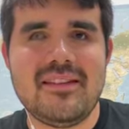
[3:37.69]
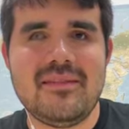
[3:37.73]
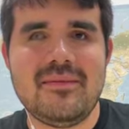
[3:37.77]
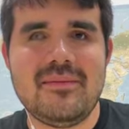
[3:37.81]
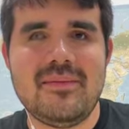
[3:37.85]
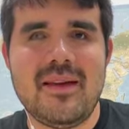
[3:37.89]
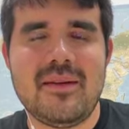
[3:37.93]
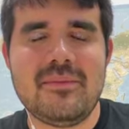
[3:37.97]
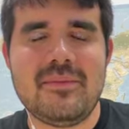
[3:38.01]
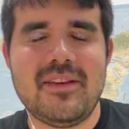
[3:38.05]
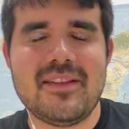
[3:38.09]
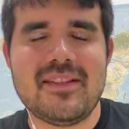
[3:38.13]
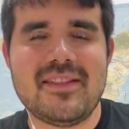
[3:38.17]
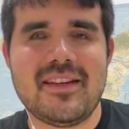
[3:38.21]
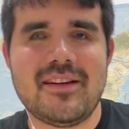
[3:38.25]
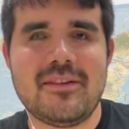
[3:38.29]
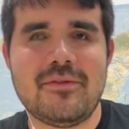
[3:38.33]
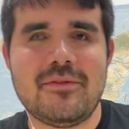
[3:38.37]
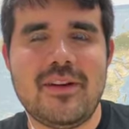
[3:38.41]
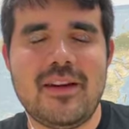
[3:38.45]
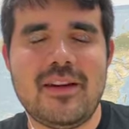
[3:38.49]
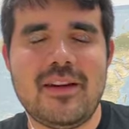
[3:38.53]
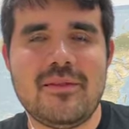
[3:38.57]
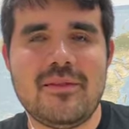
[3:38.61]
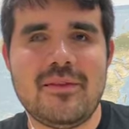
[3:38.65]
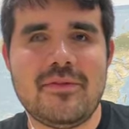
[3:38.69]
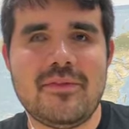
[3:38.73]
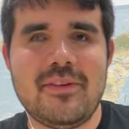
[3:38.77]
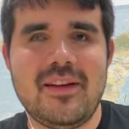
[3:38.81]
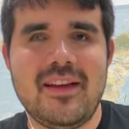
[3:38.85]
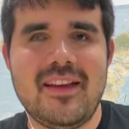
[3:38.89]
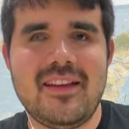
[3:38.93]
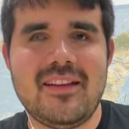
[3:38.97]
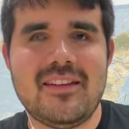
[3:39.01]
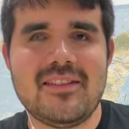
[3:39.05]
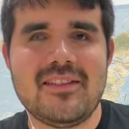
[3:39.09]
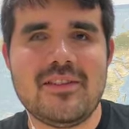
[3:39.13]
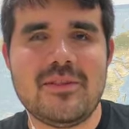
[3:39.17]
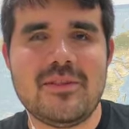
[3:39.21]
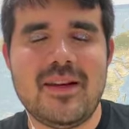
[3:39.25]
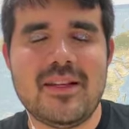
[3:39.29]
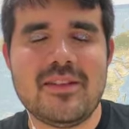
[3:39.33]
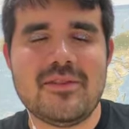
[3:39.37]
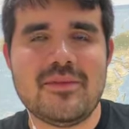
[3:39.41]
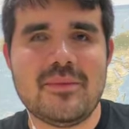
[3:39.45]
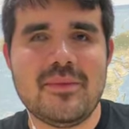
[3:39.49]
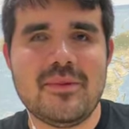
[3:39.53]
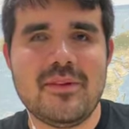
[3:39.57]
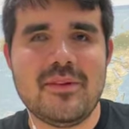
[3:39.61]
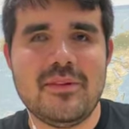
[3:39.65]
Maybe it's like a friend of a friend,
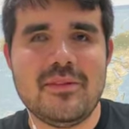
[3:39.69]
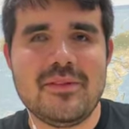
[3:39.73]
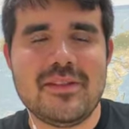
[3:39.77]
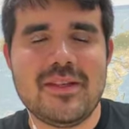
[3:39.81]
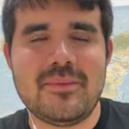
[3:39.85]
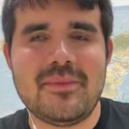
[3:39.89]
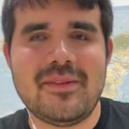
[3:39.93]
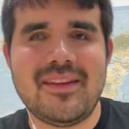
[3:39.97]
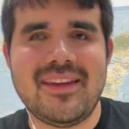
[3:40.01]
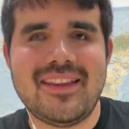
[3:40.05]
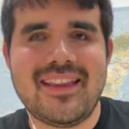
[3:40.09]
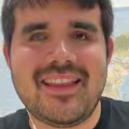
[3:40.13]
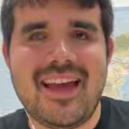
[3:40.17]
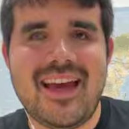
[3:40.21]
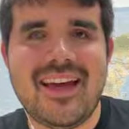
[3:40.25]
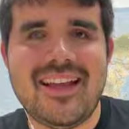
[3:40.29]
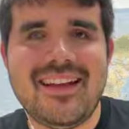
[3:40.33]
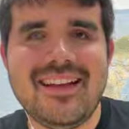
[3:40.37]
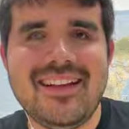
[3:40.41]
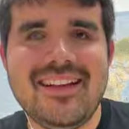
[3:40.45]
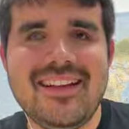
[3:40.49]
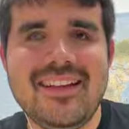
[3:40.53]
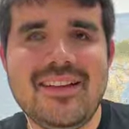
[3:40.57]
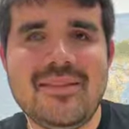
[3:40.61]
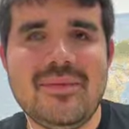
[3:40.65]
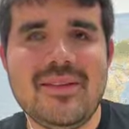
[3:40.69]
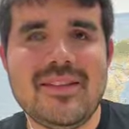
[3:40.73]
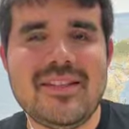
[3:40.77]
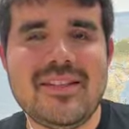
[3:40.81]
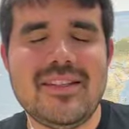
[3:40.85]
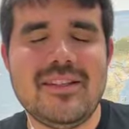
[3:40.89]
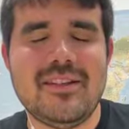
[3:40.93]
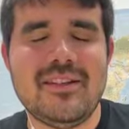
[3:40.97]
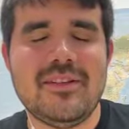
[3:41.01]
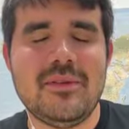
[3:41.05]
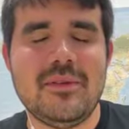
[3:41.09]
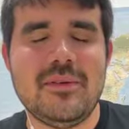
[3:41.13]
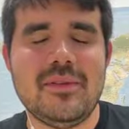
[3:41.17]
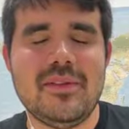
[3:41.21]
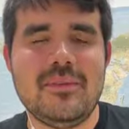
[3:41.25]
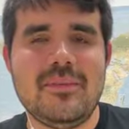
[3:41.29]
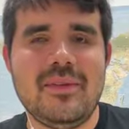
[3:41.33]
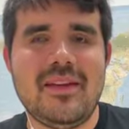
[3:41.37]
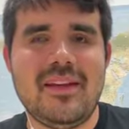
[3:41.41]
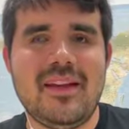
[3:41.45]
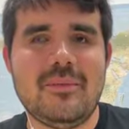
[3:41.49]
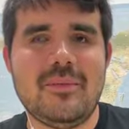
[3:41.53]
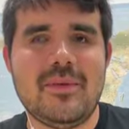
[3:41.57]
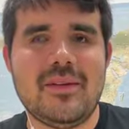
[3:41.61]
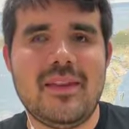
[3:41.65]
twice removed, something like that. It'd be still cool to
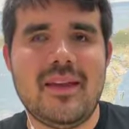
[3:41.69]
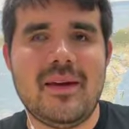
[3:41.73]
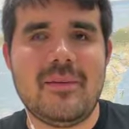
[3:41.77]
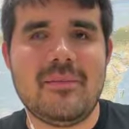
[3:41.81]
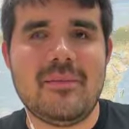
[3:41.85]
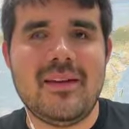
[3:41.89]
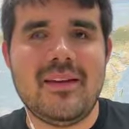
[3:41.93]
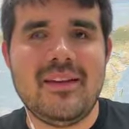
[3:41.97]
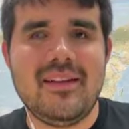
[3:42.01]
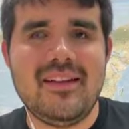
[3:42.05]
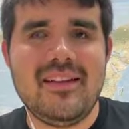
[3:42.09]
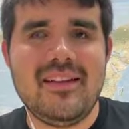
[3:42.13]
meet up with them.